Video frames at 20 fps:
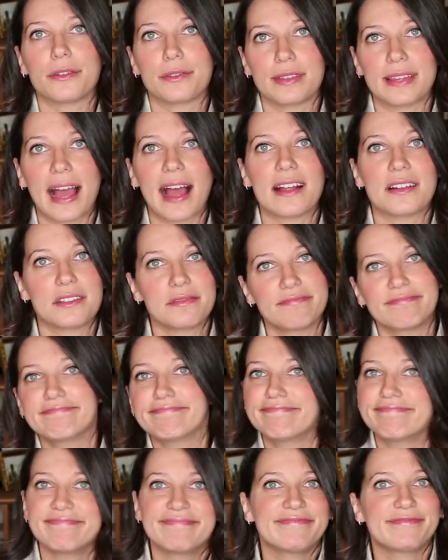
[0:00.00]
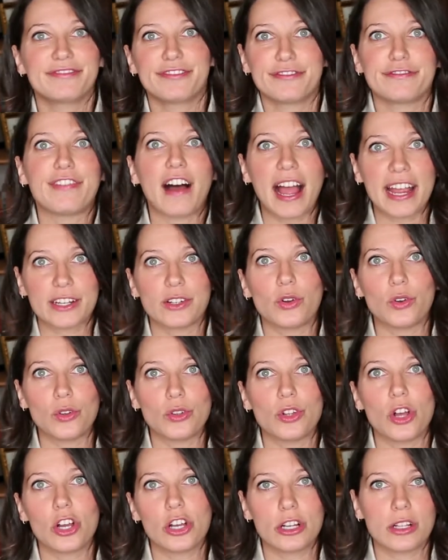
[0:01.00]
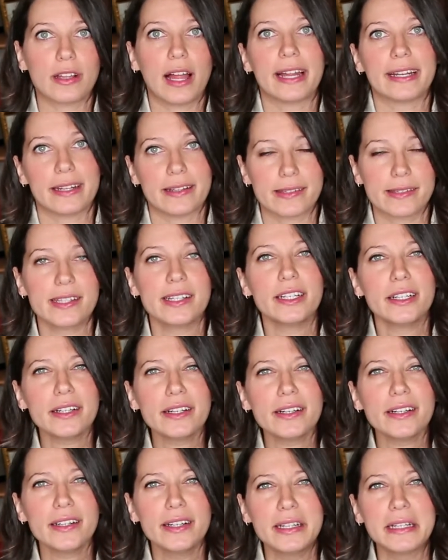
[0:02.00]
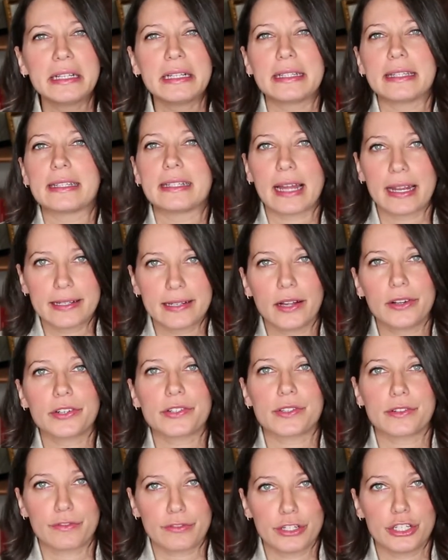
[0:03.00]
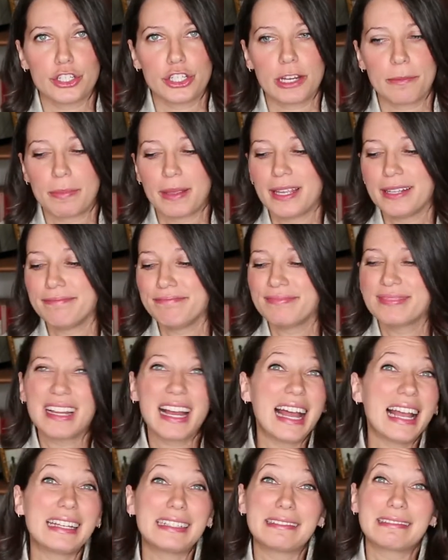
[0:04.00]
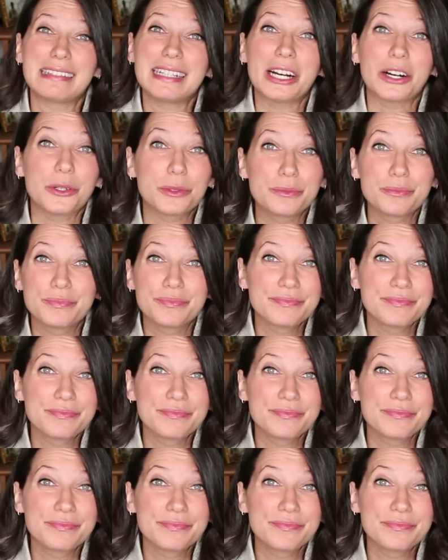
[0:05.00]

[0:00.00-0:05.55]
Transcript: that final hook, line, and sinker, the $9 in free shipping? I don't know.